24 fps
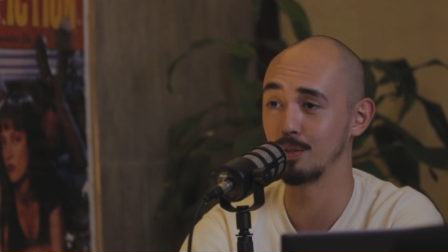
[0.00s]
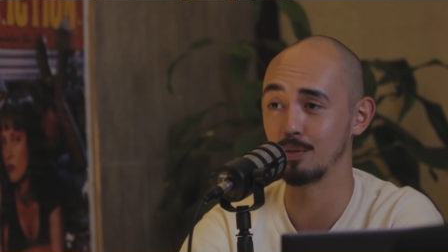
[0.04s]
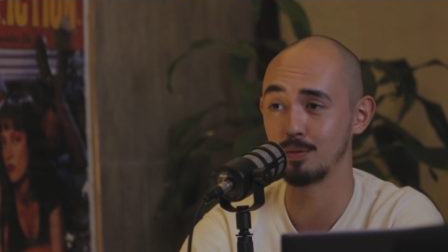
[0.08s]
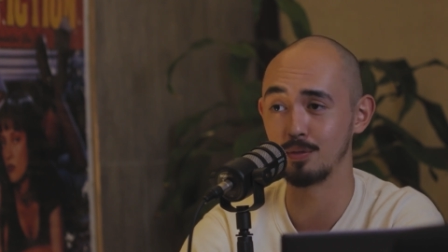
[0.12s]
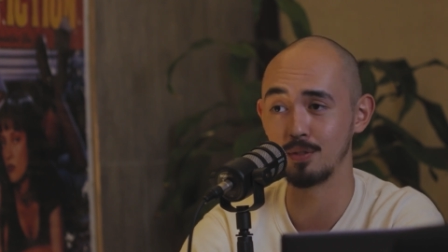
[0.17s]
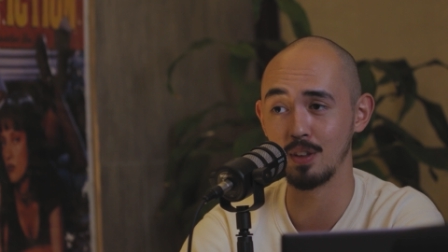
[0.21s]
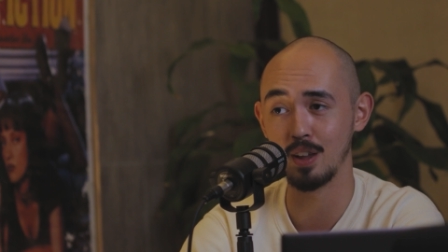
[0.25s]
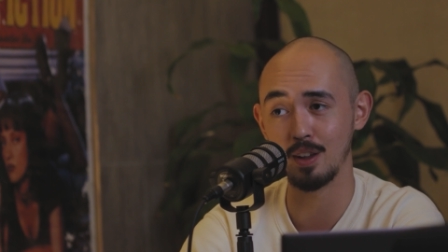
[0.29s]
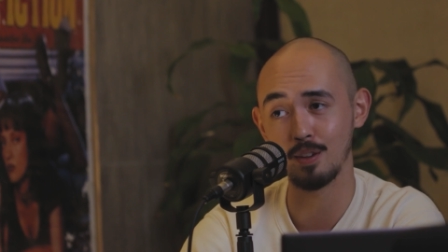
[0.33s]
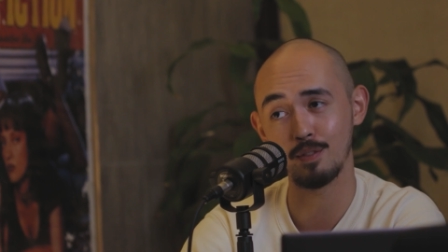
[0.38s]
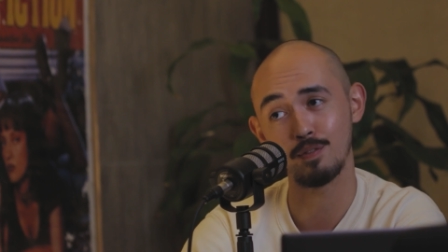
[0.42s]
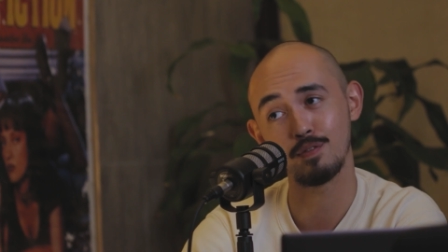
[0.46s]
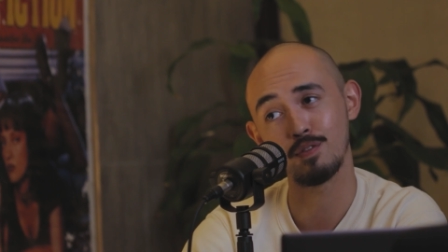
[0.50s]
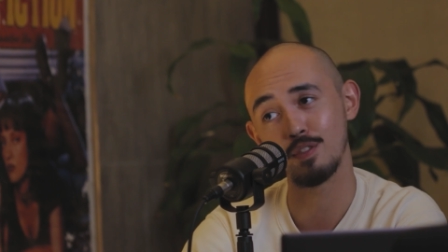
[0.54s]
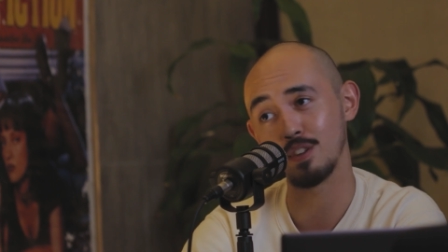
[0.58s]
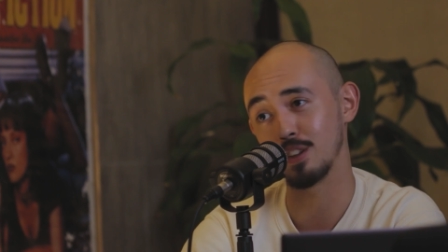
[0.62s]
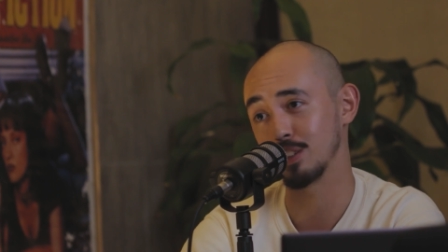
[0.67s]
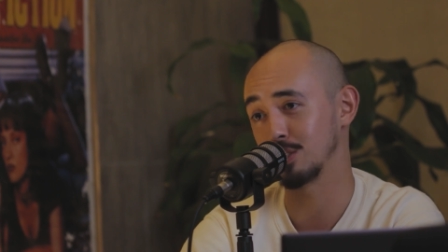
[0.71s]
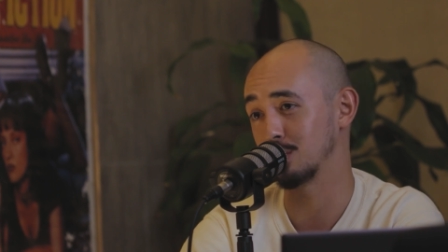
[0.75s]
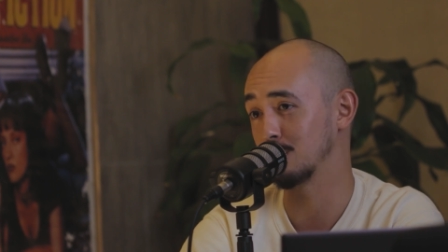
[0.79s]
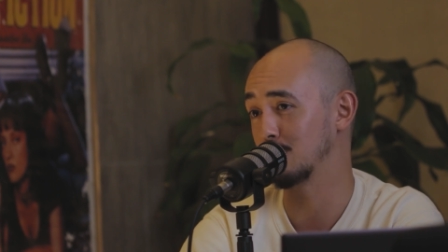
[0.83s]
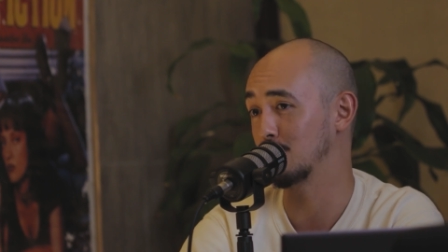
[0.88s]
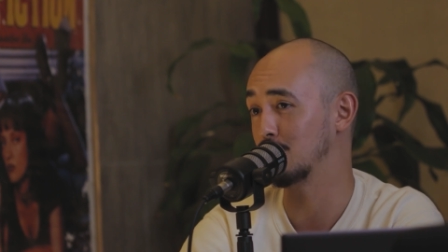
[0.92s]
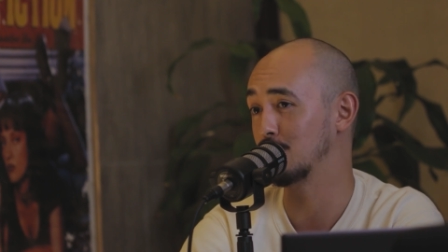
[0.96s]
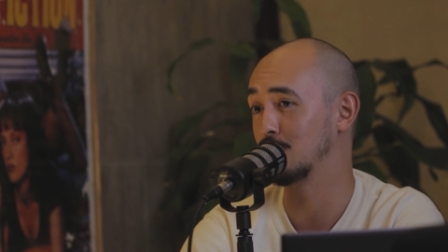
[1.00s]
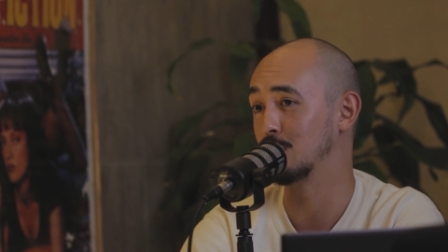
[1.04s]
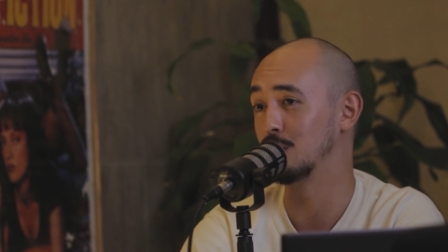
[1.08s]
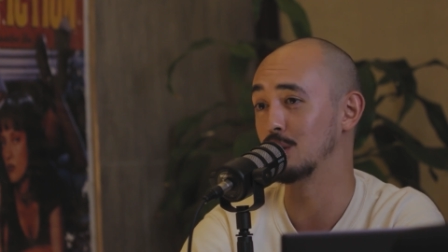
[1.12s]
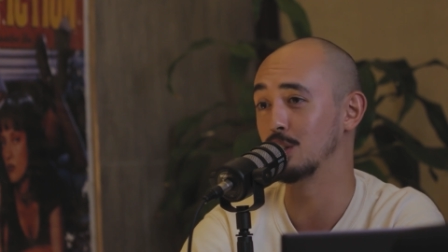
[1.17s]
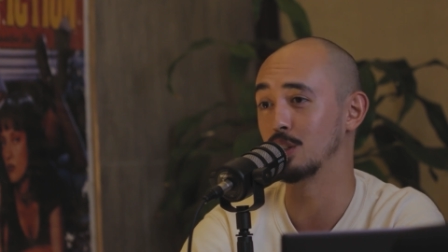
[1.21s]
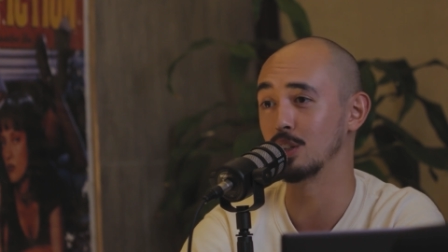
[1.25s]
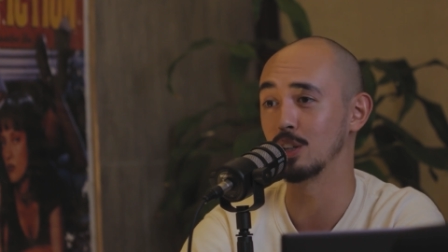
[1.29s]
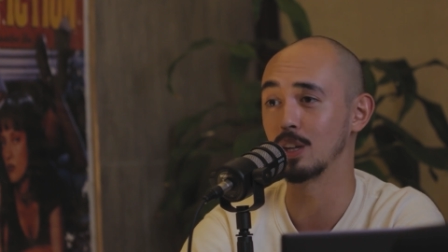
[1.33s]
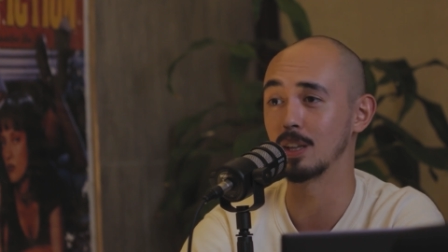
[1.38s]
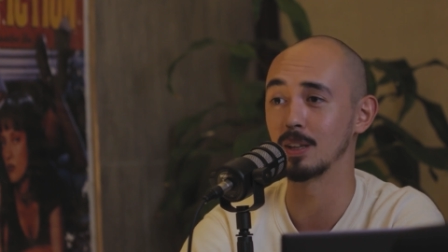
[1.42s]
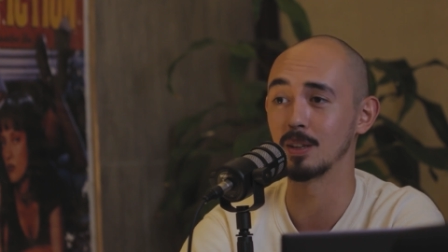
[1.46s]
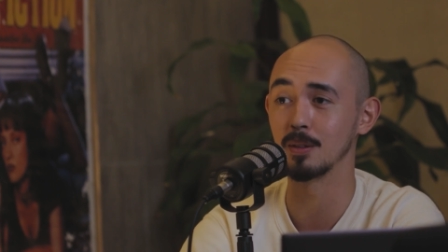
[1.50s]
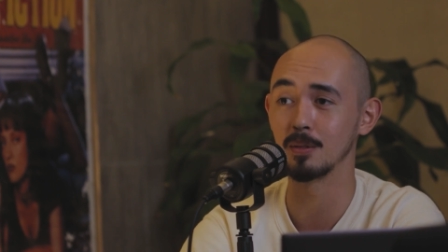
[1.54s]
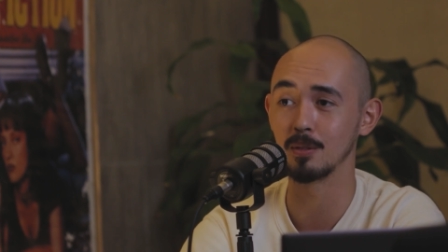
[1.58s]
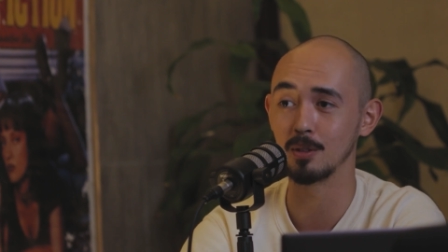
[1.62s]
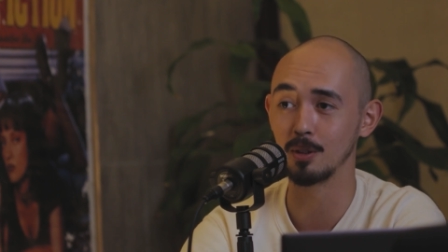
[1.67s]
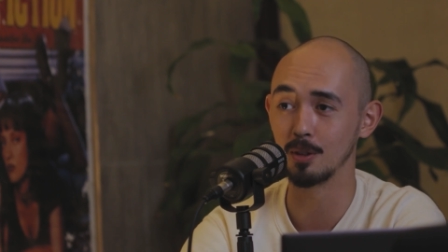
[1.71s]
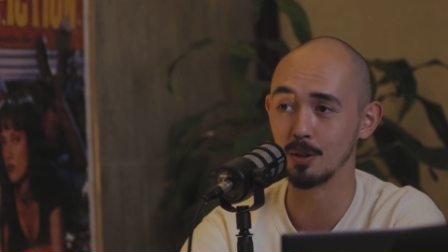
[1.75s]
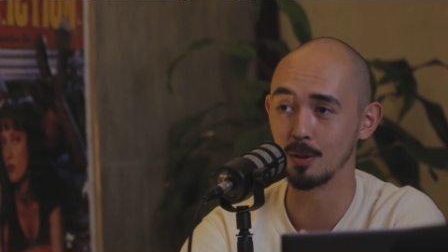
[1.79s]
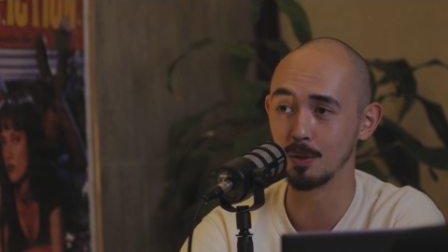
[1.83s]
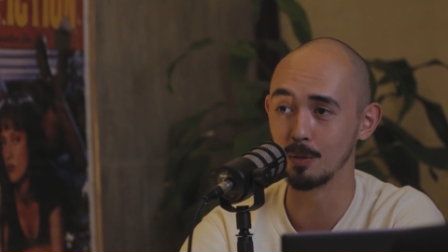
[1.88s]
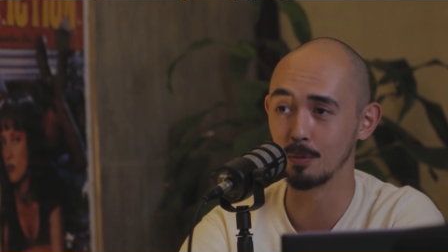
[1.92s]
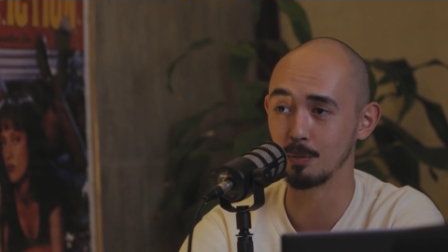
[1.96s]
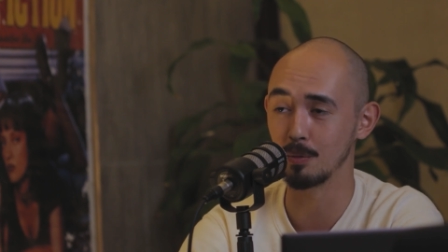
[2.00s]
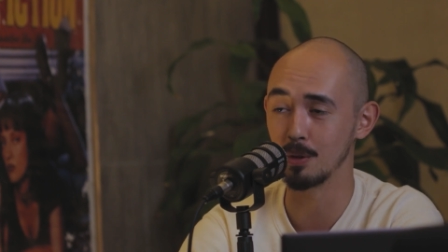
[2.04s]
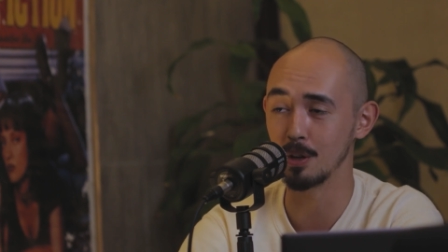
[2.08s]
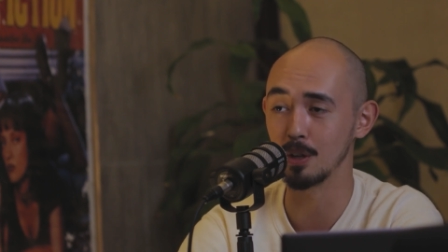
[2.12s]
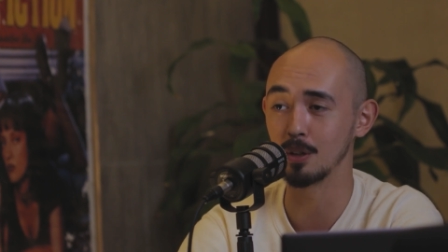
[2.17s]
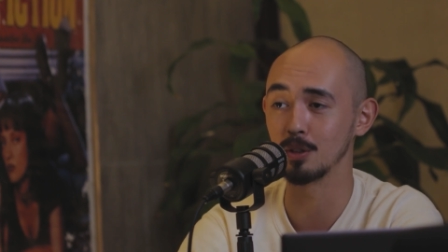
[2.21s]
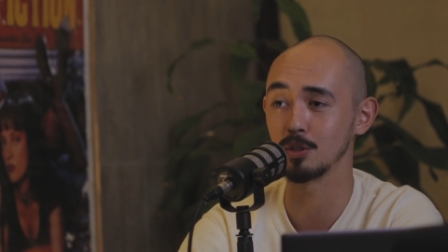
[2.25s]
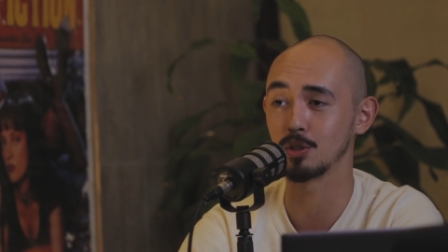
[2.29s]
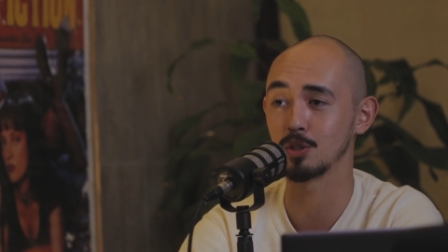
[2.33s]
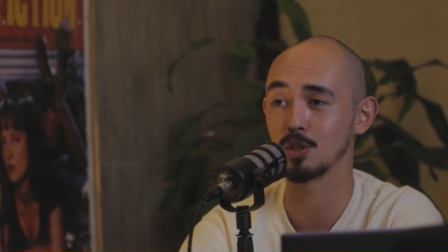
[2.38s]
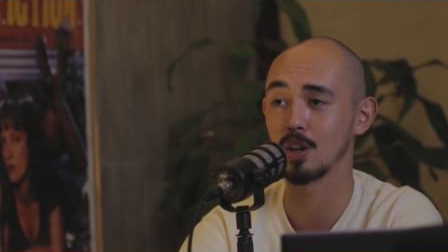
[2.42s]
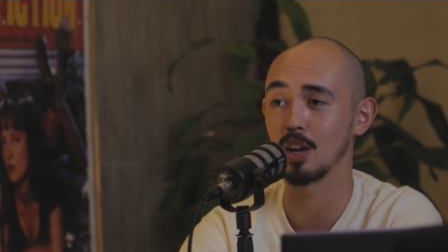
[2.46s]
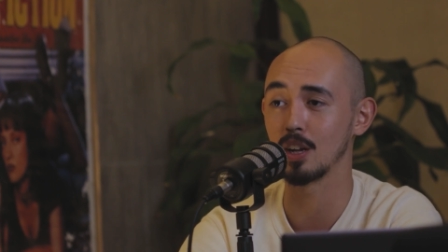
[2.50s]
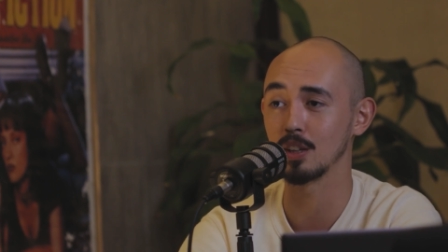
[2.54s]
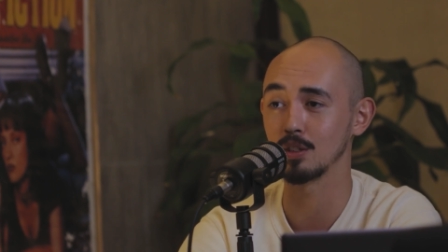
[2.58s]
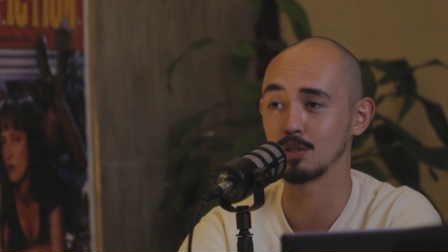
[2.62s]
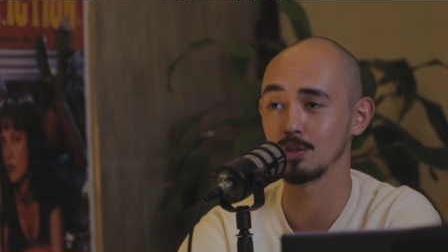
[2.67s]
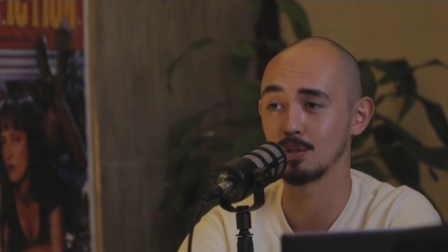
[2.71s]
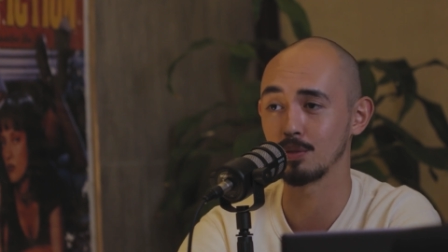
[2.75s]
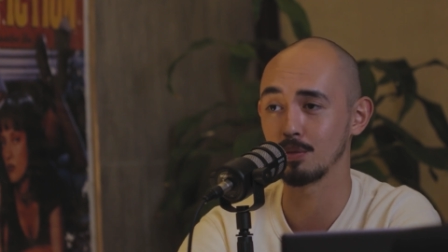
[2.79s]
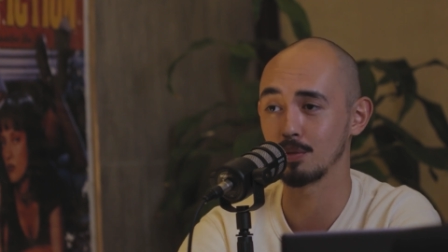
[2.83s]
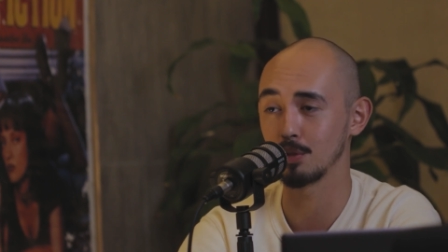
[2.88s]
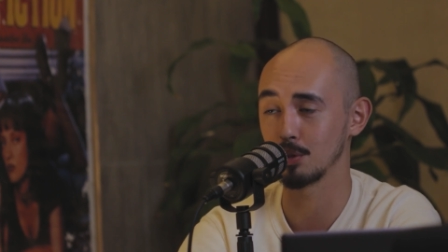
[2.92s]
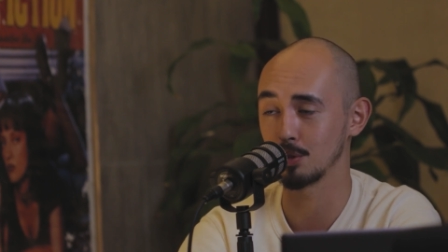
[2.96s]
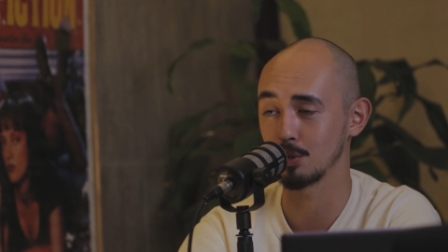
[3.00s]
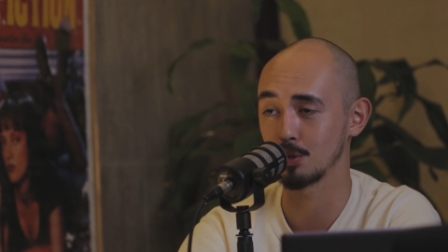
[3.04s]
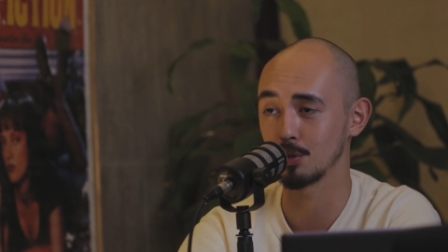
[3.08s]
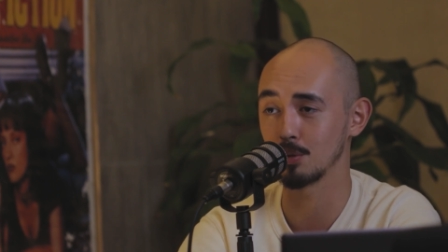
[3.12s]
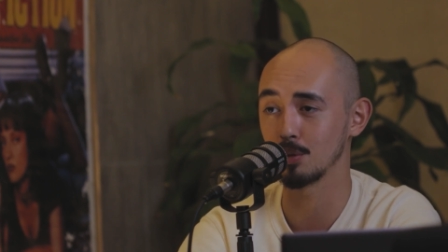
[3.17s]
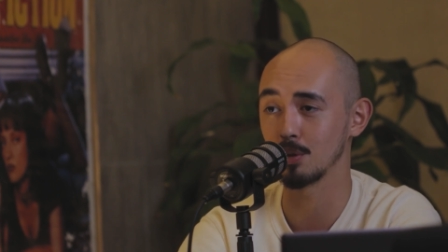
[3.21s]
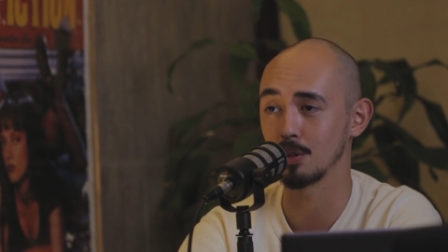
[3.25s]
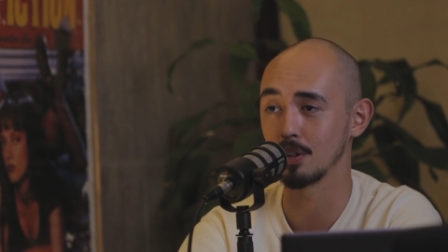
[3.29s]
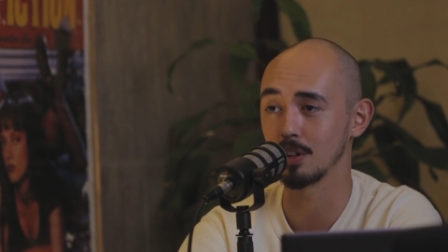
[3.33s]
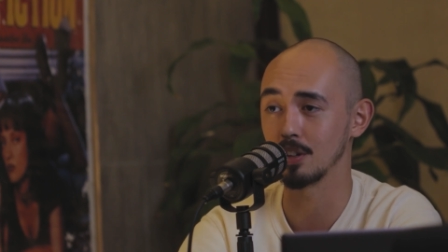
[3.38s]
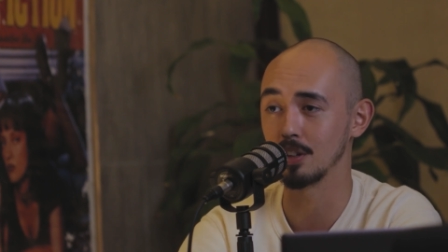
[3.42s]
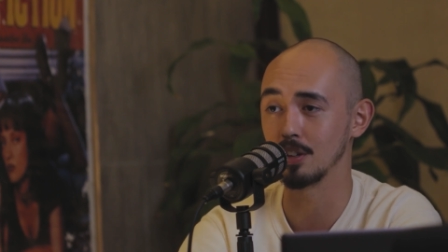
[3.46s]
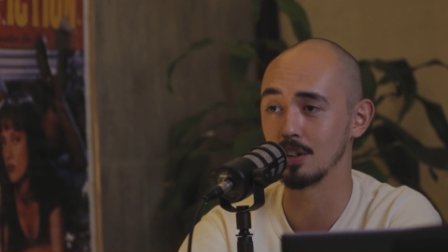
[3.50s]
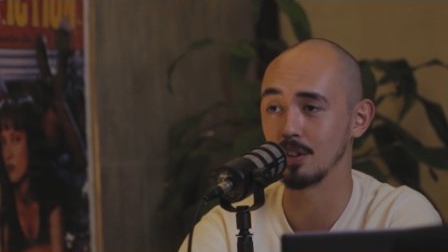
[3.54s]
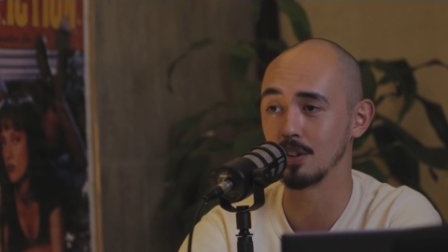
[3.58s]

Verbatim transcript: like, physical and, you know, real shots for sure, you know.